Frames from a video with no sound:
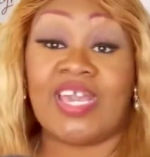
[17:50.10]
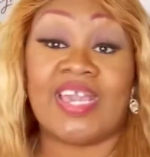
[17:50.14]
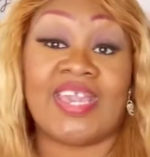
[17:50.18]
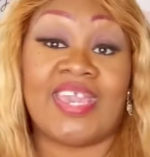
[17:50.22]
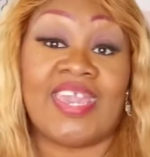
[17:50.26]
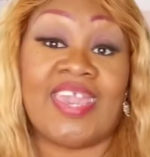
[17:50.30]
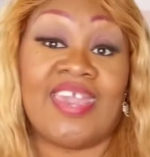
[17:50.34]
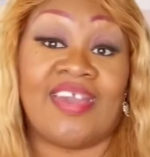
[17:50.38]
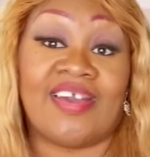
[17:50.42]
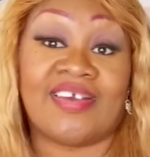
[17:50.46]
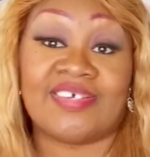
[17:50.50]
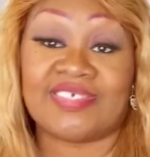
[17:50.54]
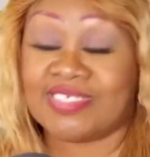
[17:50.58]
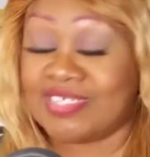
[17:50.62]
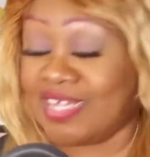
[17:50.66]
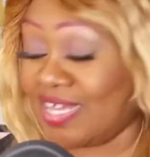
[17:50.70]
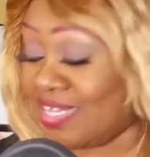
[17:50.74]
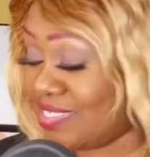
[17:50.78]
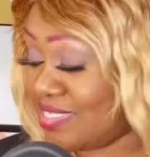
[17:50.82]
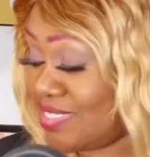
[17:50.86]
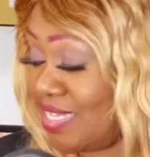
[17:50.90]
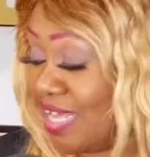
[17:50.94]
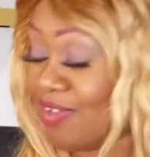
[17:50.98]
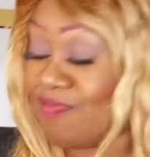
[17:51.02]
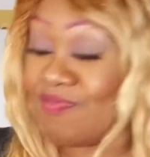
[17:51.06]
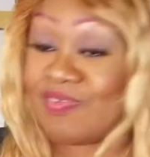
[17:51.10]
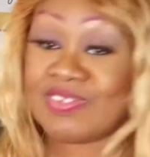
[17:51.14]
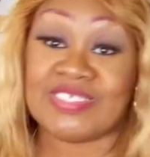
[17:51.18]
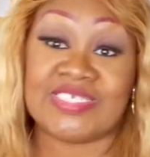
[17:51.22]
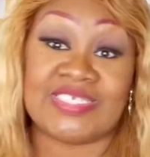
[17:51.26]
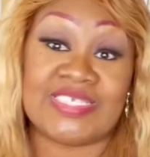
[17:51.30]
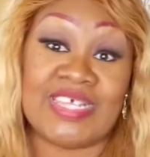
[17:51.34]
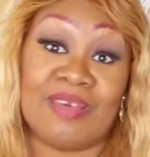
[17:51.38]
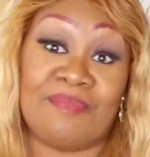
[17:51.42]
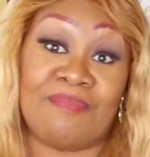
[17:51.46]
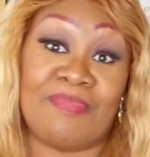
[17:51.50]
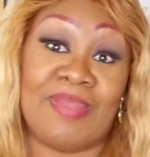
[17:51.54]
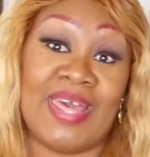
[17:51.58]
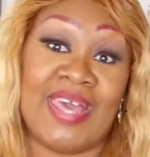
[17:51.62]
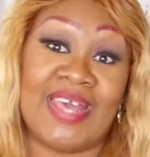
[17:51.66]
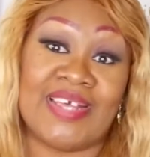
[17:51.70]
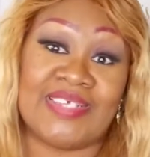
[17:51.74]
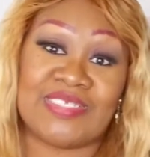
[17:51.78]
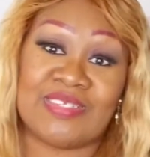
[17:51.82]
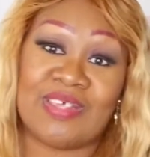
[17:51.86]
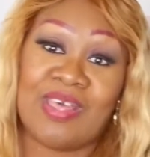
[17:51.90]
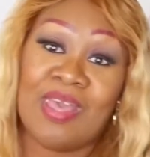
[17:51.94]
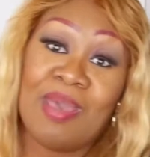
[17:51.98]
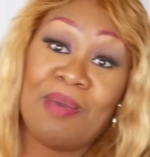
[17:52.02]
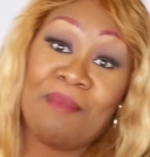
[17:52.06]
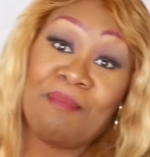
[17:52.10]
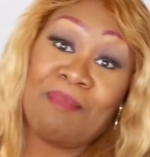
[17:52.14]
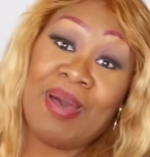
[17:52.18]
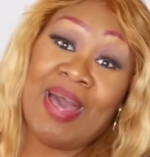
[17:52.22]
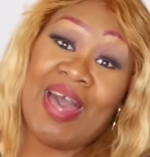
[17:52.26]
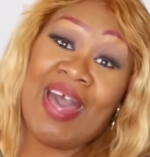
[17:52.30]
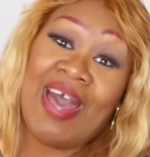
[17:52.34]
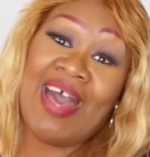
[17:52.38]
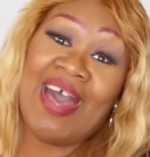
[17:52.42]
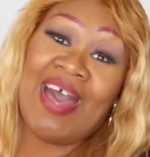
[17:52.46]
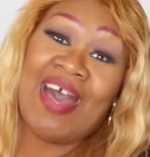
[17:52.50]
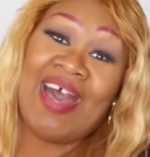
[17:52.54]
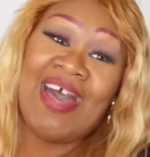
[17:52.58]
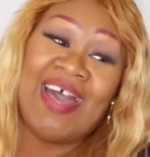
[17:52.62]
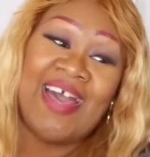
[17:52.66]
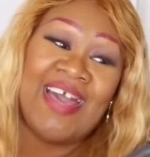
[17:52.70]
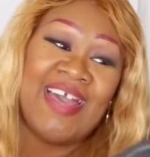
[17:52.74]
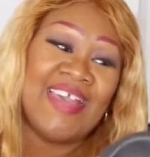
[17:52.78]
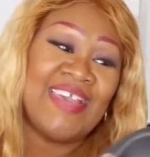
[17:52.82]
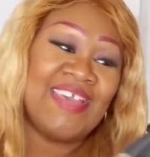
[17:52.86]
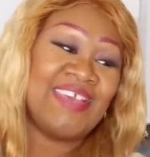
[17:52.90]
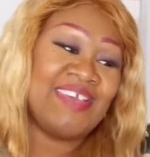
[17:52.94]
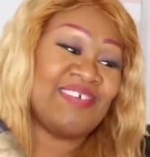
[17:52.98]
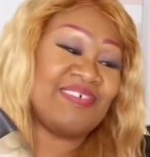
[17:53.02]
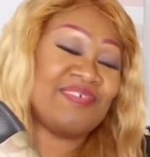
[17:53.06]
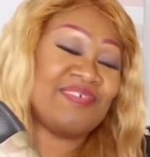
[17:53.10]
care. Stay safe and stay blessed. Bye.